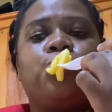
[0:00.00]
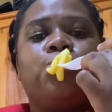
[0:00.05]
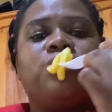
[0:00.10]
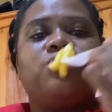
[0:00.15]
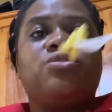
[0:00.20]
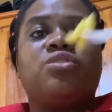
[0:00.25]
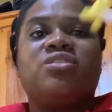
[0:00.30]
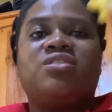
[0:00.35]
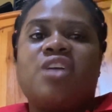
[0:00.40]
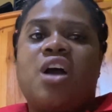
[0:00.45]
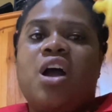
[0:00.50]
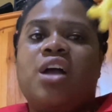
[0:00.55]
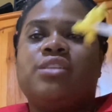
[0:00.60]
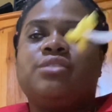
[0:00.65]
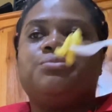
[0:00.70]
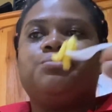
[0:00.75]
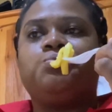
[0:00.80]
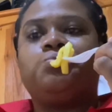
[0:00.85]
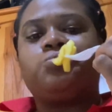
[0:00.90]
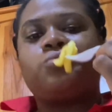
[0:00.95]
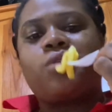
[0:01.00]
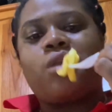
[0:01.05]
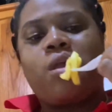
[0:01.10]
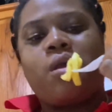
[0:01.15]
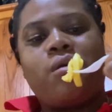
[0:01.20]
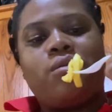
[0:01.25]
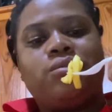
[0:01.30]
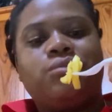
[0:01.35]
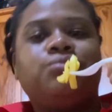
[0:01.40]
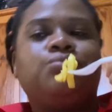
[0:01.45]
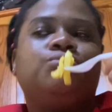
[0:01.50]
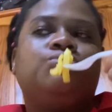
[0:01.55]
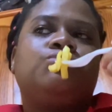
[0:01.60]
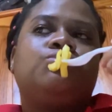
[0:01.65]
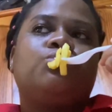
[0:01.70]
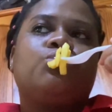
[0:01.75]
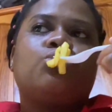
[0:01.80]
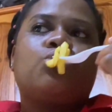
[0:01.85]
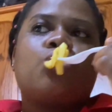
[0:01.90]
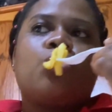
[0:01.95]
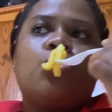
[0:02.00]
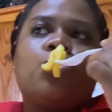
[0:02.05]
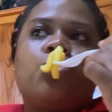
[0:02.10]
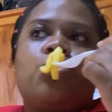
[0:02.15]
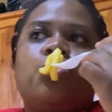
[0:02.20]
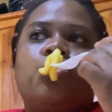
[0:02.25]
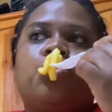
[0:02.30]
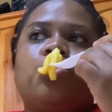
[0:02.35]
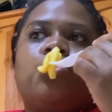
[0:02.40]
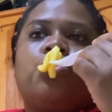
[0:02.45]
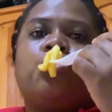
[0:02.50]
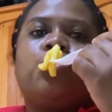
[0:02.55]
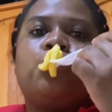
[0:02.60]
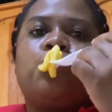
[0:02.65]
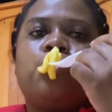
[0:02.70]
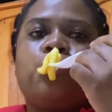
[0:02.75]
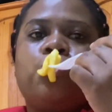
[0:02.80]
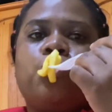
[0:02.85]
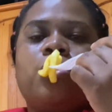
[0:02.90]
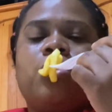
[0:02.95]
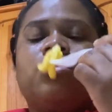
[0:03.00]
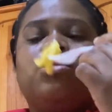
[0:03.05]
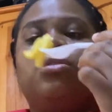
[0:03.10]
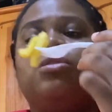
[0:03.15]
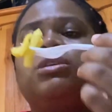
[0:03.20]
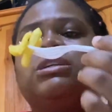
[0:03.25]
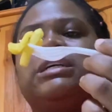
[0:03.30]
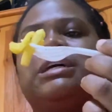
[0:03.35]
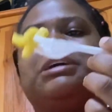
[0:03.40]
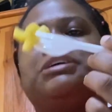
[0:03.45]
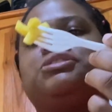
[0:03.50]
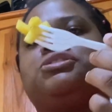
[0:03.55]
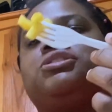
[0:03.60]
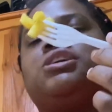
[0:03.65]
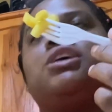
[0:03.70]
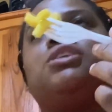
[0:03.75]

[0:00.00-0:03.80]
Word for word: So it's hot. It's a long time you don't give me no loaded fries. Yeah. Oh God, stop